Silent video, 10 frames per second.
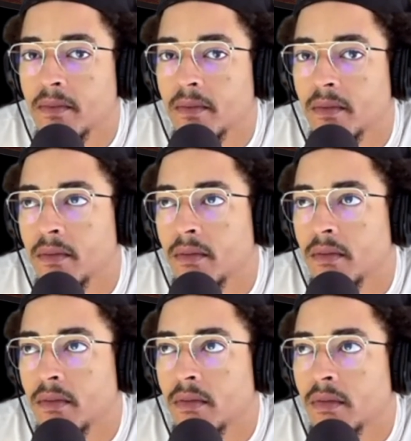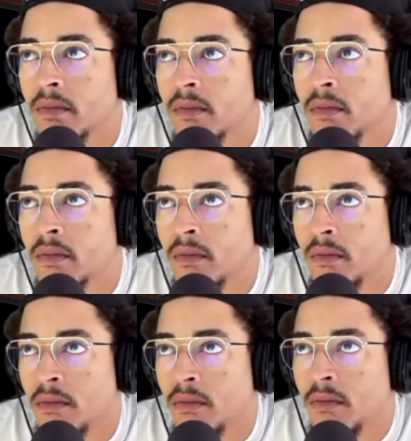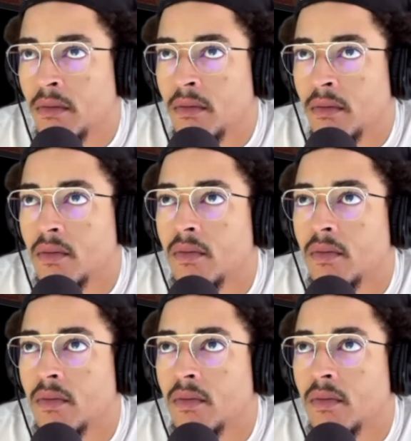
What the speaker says: [no speech]